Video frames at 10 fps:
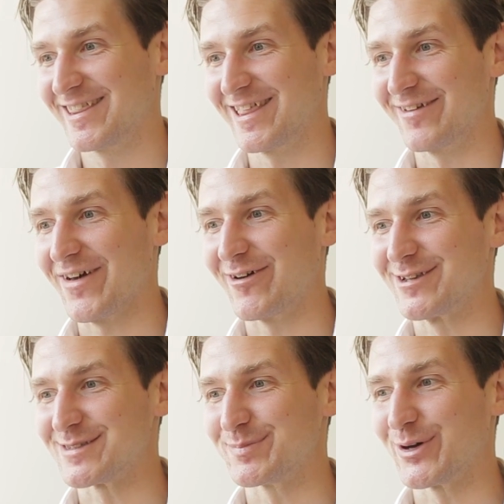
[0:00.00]
They found
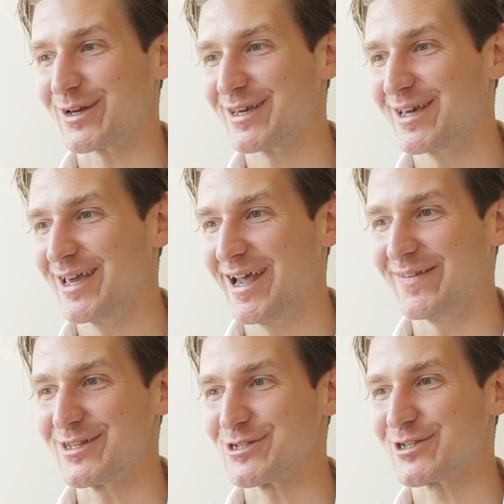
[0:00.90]
his book,
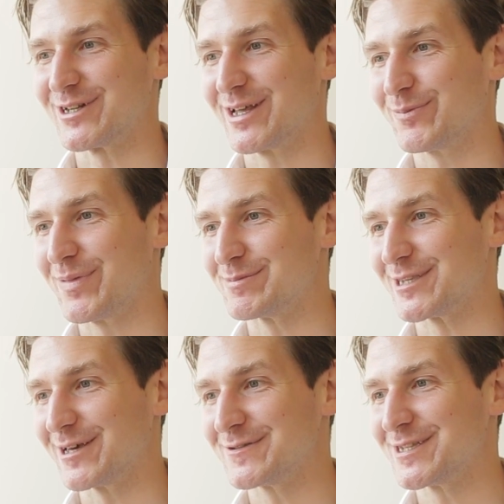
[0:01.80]
and they just couldn't help
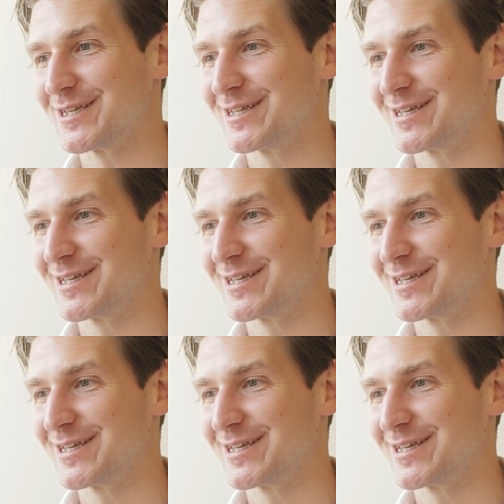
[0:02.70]
themselves.